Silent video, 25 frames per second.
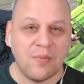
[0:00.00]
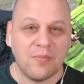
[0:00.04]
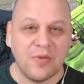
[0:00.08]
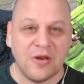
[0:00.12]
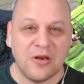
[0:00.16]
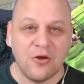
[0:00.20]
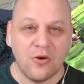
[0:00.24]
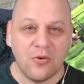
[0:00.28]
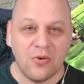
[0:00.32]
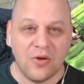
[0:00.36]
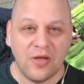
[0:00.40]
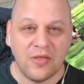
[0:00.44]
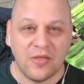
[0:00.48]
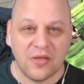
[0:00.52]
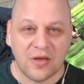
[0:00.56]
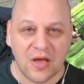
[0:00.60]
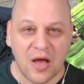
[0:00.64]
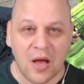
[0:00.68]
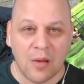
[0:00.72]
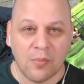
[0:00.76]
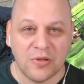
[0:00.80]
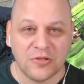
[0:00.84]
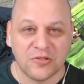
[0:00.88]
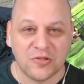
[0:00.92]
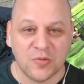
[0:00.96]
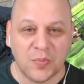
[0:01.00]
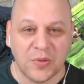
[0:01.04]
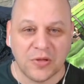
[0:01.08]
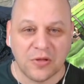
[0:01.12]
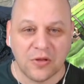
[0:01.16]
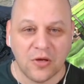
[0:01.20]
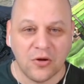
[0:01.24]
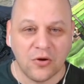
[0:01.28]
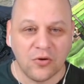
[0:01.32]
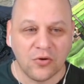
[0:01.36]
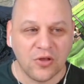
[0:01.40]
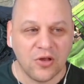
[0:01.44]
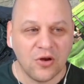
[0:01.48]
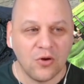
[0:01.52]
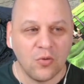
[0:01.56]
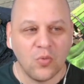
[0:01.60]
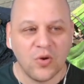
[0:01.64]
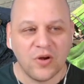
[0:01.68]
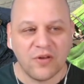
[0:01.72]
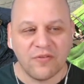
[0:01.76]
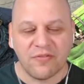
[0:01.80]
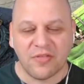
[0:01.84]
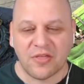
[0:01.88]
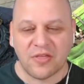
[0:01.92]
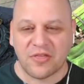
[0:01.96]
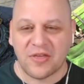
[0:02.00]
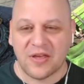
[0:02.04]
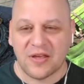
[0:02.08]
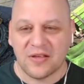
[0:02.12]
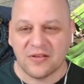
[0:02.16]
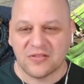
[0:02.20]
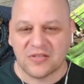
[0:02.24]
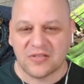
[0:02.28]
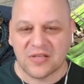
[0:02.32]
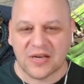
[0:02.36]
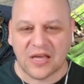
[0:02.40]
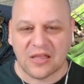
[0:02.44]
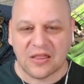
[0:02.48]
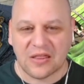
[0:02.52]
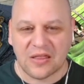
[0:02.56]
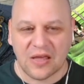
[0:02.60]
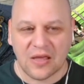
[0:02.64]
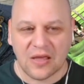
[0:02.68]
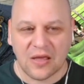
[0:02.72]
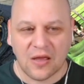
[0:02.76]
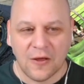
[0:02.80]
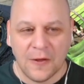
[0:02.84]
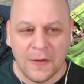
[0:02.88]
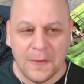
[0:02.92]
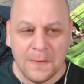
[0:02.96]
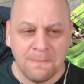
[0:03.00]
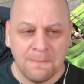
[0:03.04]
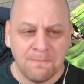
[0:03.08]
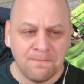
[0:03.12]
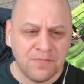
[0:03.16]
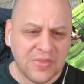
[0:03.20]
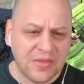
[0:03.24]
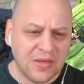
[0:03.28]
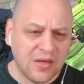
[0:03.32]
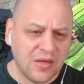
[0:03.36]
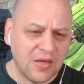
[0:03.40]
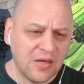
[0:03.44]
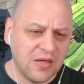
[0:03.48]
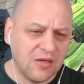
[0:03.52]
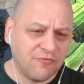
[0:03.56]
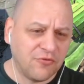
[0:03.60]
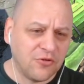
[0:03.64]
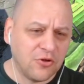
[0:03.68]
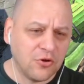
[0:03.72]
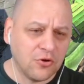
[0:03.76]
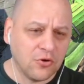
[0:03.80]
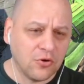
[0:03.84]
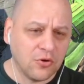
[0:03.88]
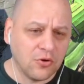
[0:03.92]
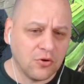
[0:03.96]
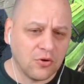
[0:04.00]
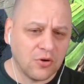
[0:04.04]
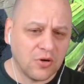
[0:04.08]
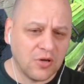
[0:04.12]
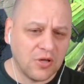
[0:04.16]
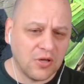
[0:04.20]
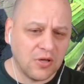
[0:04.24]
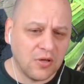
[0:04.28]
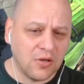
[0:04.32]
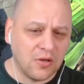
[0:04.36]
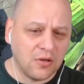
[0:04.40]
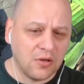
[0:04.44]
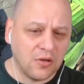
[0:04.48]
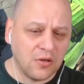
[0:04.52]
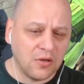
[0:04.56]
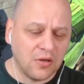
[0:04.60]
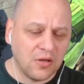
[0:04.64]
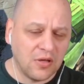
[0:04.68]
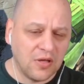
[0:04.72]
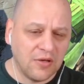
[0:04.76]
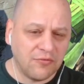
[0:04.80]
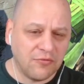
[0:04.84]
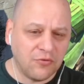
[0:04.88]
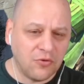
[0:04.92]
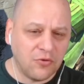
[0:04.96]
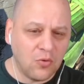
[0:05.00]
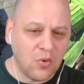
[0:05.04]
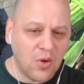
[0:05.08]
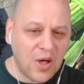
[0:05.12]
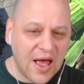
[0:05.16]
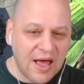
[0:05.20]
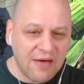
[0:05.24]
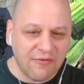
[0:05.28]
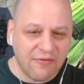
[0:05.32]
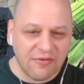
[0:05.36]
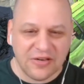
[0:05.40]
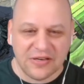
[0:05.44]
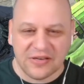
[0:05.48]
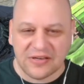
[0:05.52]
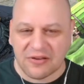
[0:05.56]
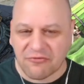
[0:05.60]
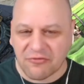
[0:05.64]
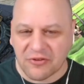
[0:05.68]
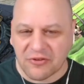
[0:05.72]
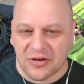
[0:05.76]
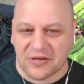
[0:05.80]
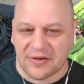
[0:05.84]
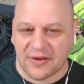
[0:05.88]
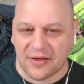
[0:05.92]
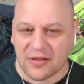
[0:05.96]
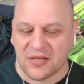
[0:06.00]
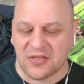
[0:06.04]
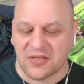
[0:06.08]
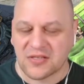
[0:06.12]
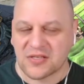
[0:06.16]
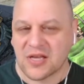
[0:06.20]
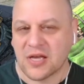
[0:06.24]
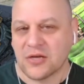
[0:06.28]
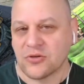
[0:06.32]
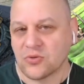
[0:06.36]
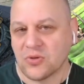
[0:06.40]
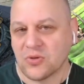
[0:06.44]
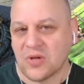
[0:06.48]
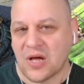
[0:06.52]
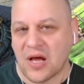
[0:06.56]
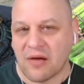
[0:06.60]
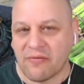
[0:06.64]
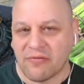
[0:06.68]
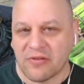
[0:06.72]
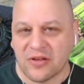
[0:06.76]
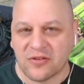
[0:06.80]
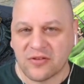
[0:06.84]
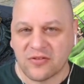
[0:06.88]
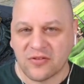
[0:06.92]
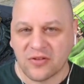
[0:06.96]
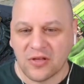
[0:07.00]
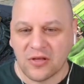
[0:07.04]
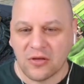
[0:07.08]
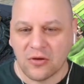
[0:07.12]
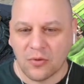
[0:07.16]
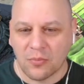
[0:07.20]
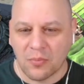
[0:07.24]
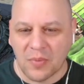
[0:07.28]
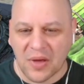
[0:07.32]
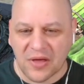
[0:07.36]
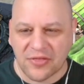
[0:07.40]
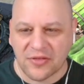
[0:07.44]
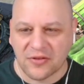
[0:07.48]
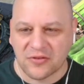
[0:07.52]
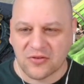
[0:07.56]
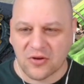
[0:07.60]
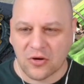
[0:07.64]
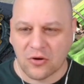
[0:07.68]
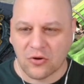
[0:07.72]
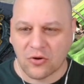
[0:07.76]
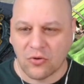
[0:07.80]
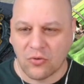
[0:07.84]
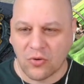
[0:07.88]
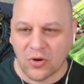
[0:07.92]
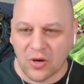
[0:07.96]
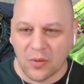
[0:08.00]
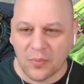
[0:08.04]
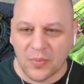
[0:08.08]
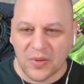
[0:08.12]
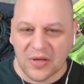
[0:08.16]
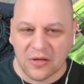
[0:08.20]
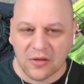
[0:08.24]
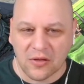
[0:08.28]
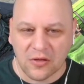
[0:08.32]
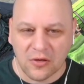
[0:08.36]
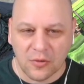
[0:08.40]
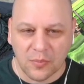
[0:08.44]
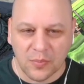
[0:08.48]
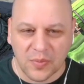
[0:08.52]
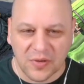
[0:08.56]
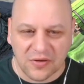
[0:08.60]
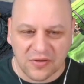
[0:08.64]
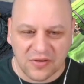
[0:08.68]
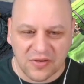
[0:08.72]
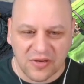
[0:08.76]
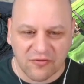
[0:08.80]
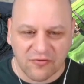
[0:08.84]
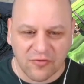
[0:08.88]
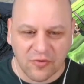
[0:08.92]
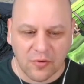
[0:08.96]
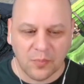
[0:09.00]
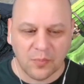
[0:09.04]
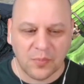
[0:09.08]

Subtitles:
me know in the comments below. You know, one of the things that I think, if you have a different daily schedule, obviously your methods are going to be a little bit different.